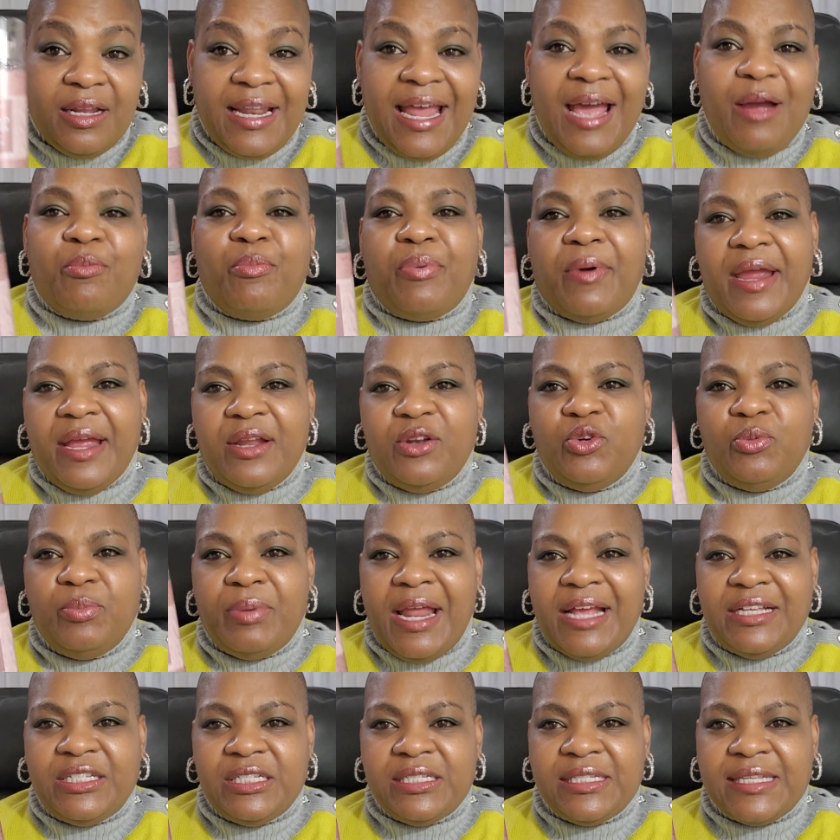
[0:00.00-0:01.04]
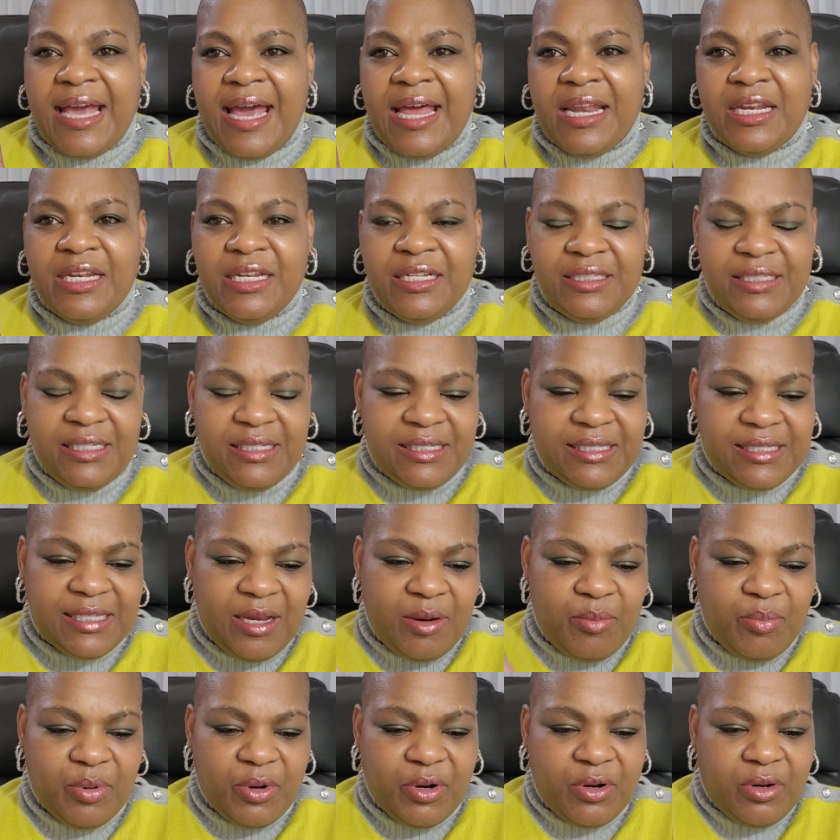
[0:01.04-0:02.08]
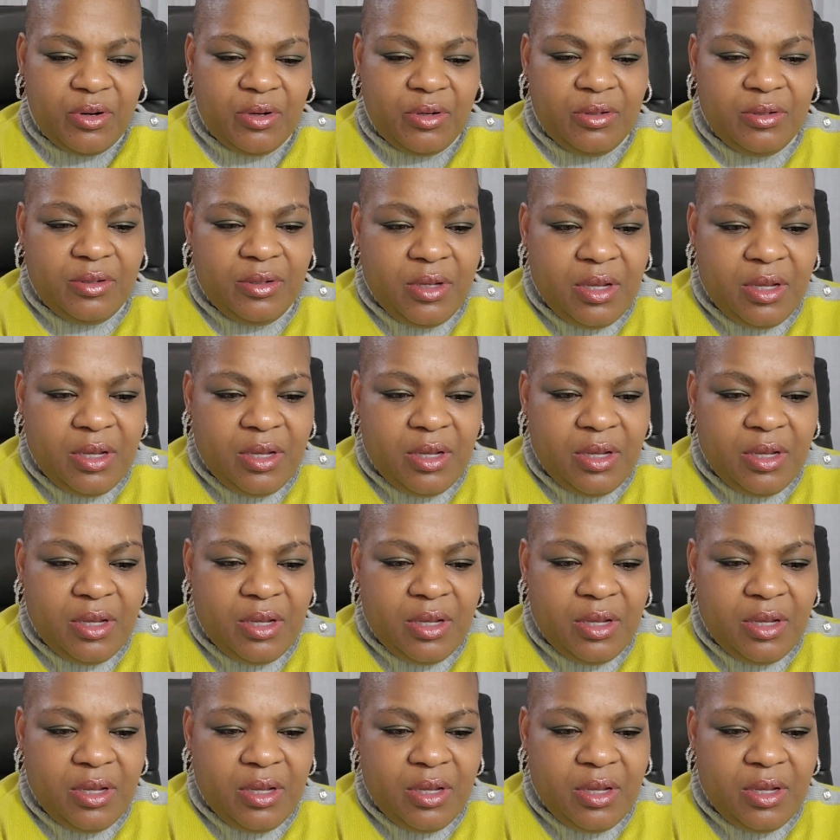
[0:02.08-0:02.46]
not brand new, but I just got it in December.